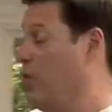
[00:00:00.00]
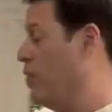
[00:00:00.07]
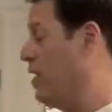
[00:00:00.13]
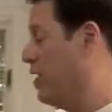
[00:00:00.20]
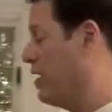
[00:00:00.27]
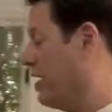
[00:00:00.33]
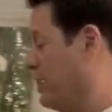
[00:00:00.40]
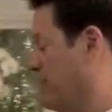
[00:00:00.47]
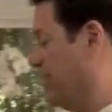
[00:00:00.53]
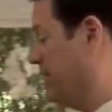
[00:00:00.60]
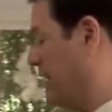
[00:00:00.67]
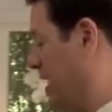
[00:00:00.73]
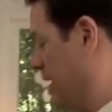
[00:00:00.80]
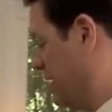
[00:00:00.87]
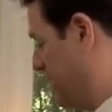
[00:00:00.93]
we are gonna
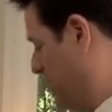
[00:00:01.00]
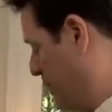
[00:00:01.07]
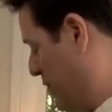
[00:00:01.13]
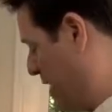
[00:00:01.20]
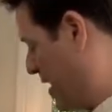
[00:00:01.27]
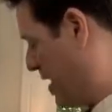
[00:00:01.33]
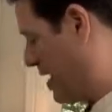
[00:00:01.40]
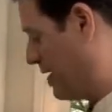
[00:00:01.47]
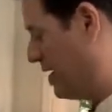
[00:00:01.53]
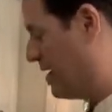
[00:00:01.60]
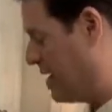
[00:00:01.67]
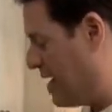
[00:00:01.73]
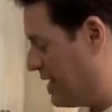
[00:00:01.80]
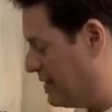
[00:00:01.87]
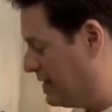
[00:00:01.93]
deglaze this
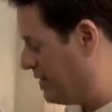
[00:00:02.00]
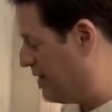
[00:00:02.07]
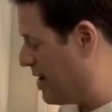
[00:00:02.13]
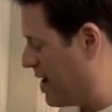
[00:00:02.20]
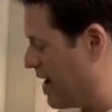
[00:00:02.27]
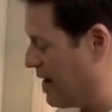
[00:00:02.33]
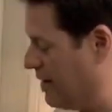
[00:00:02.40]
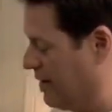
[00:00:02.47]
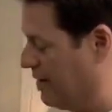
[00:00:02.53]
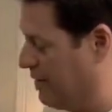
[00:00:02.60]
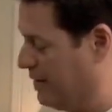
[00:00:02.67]
pan nice and hot